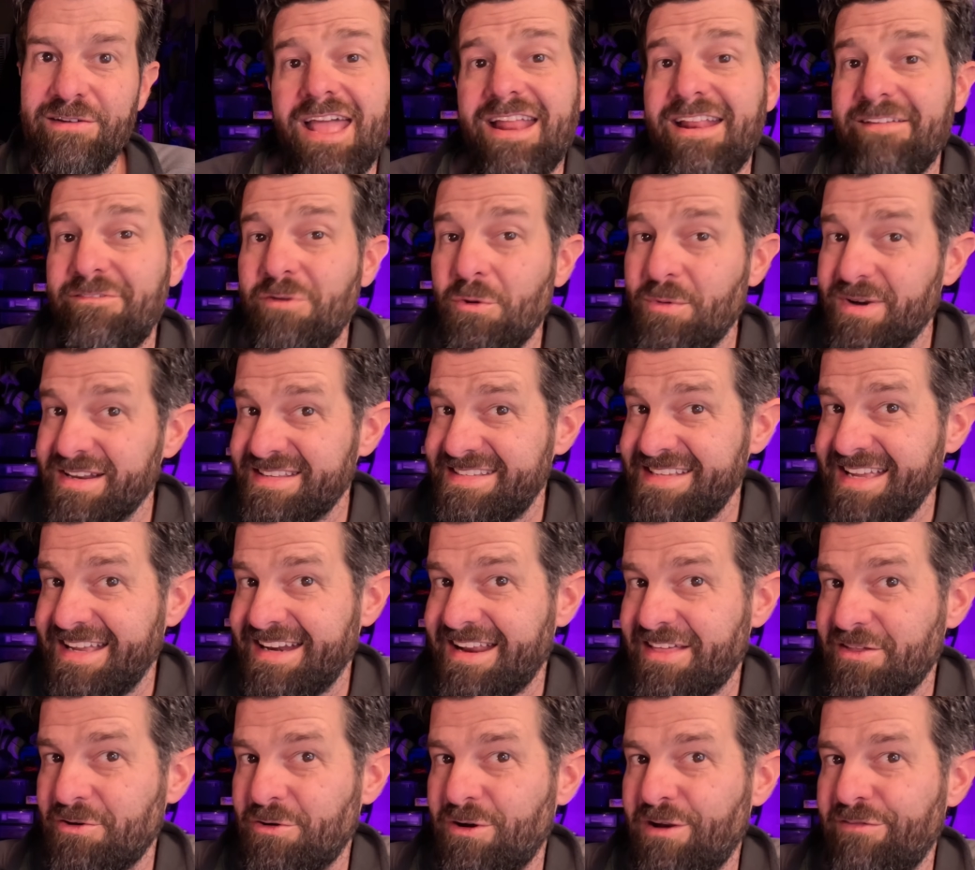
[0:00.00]
And if you want to see
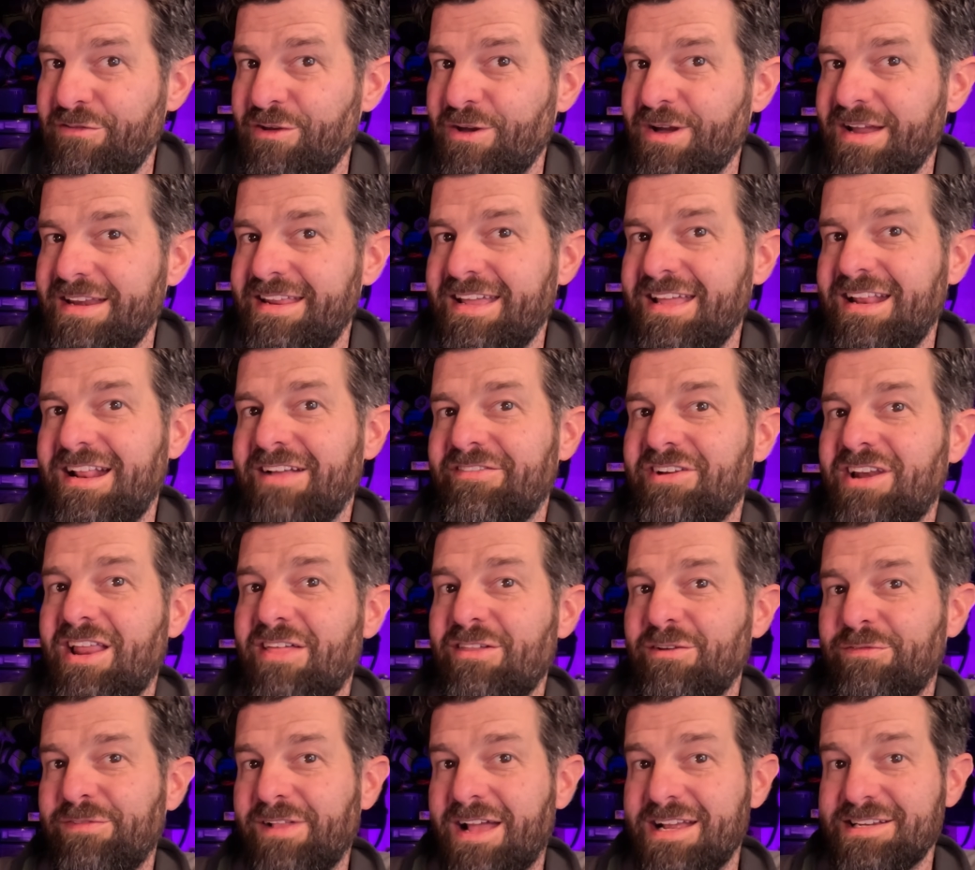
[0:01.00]
another review I did of
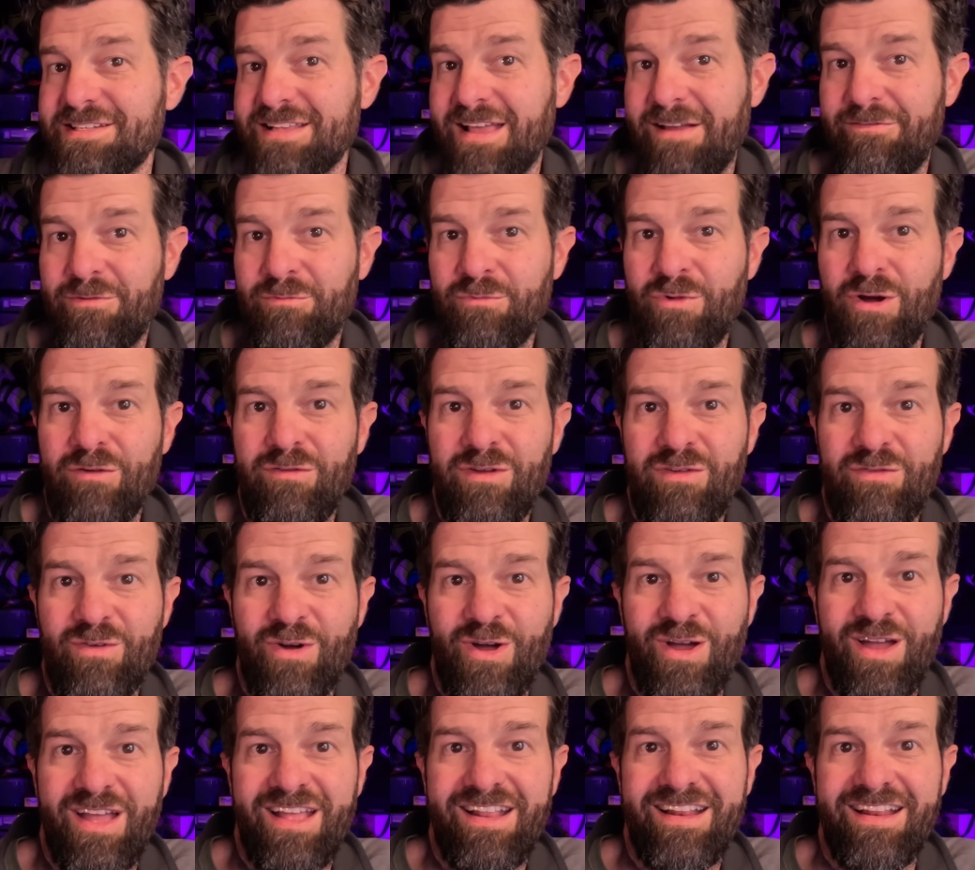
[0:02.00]
another flashlight from
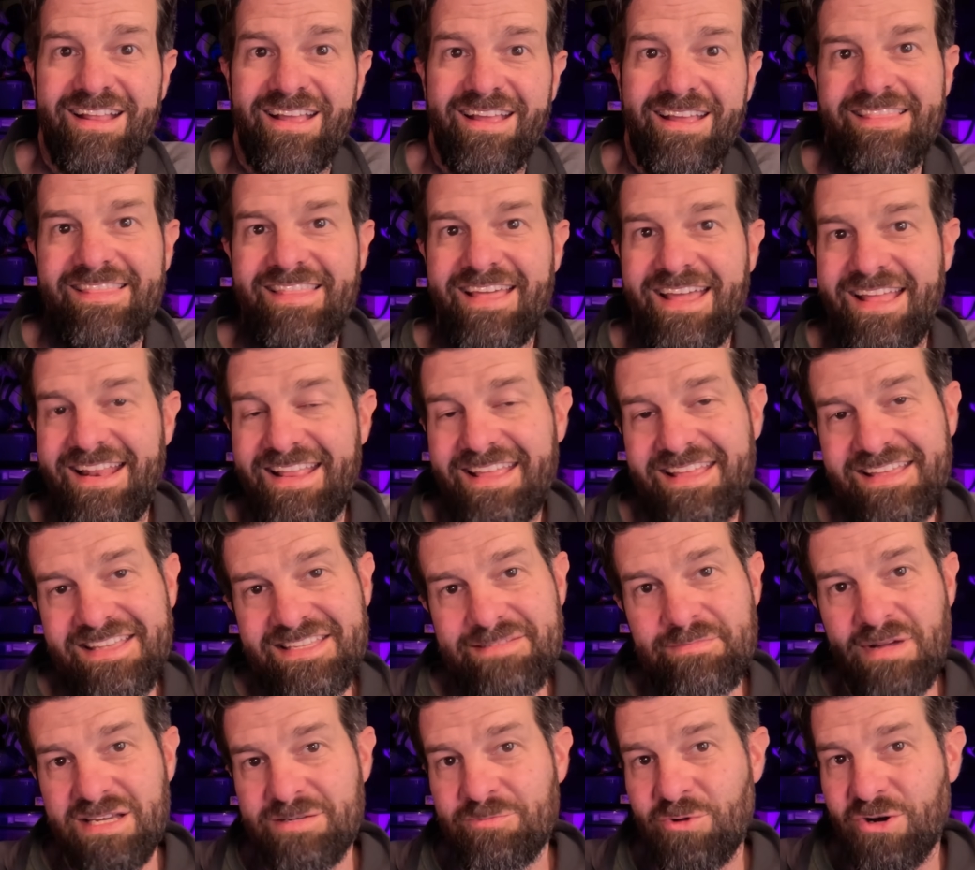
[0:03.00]
Rovyvon that
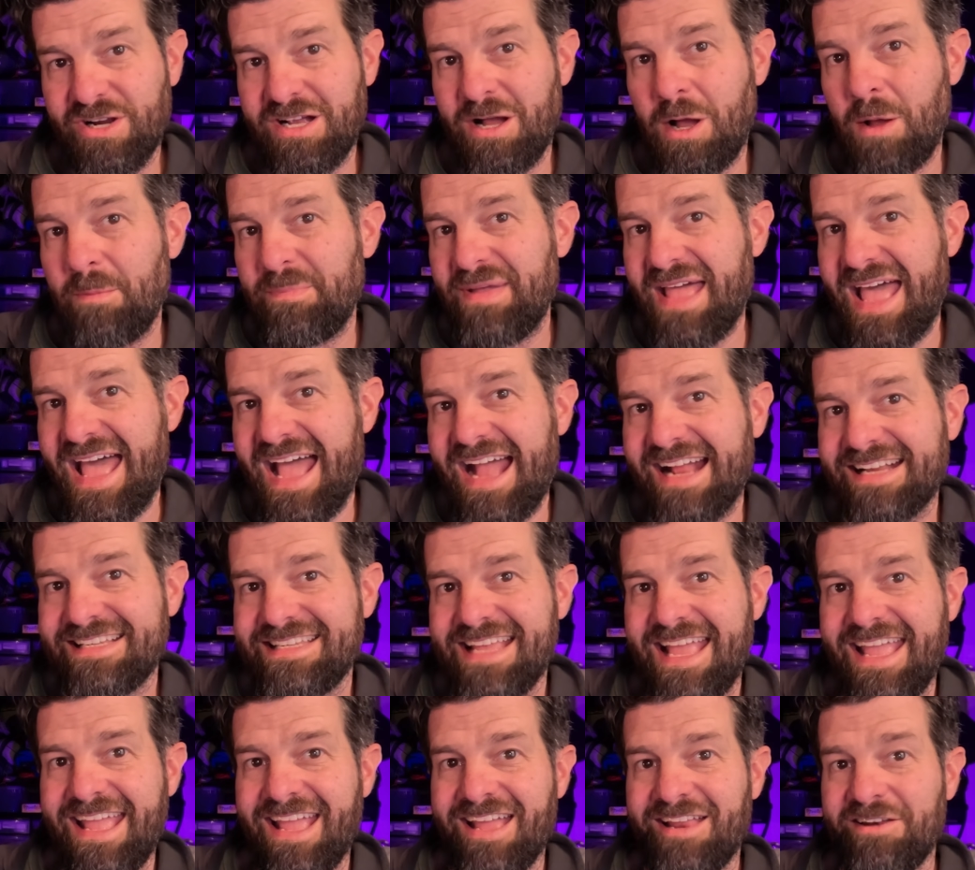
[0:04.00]
is much more compact
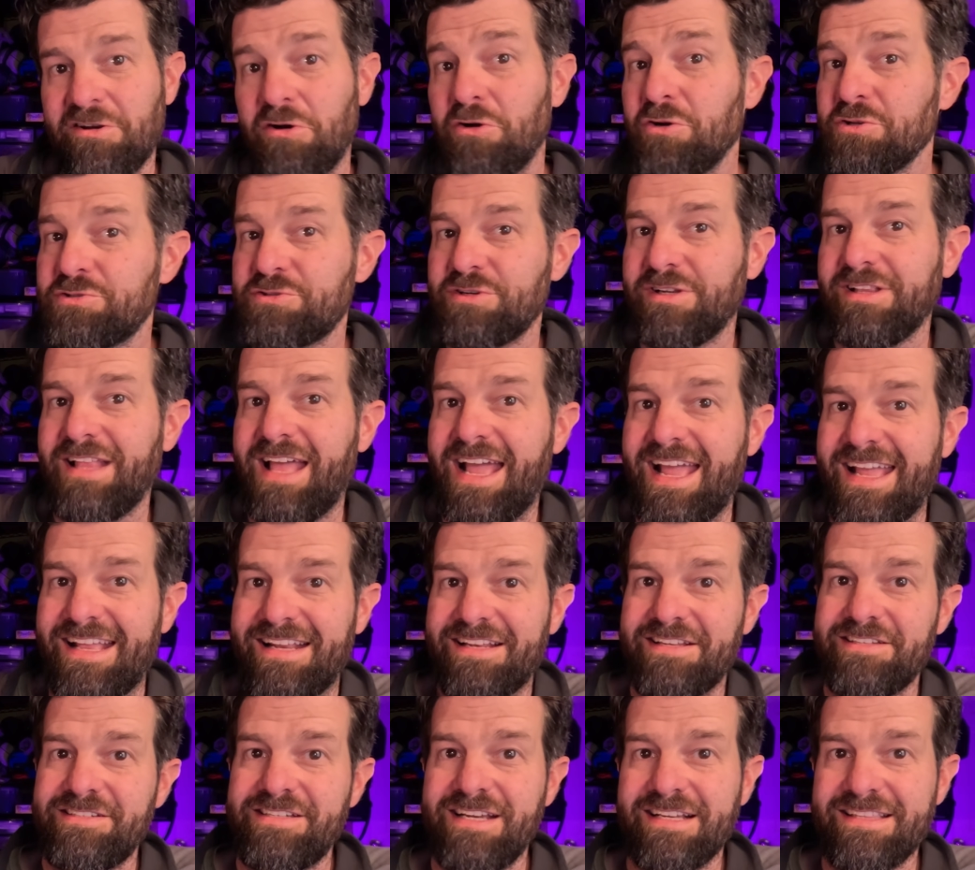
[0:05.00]
and ultralight,
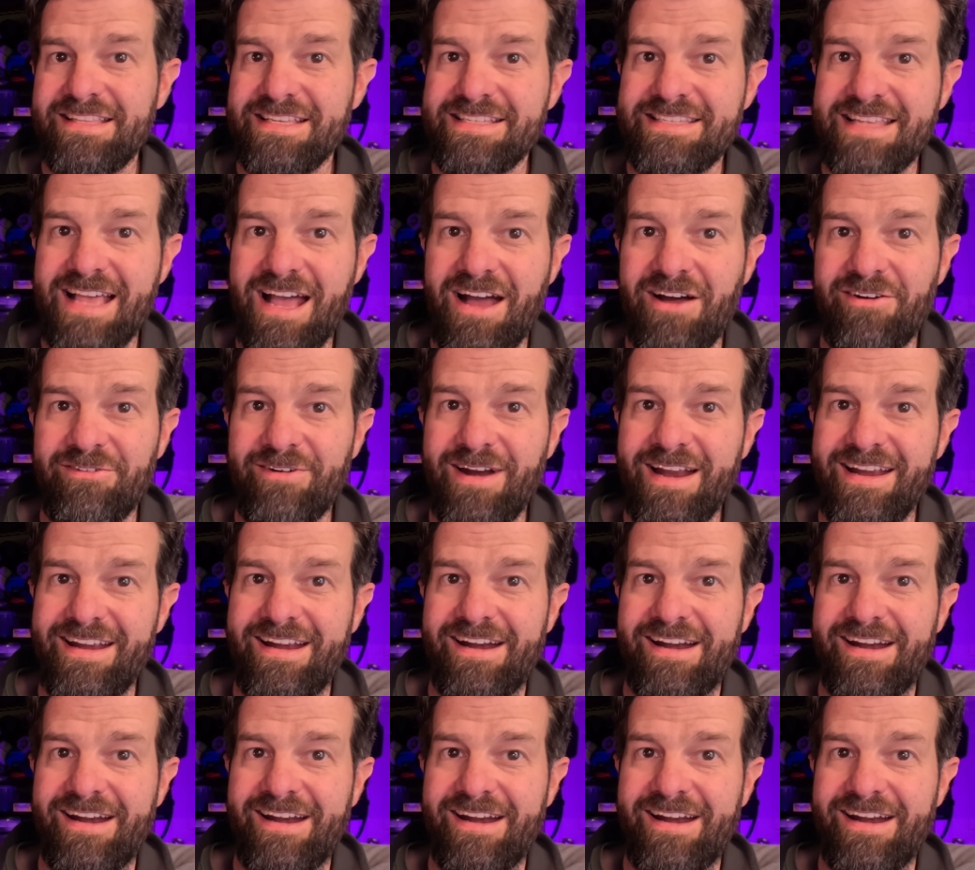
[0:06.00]
check this out right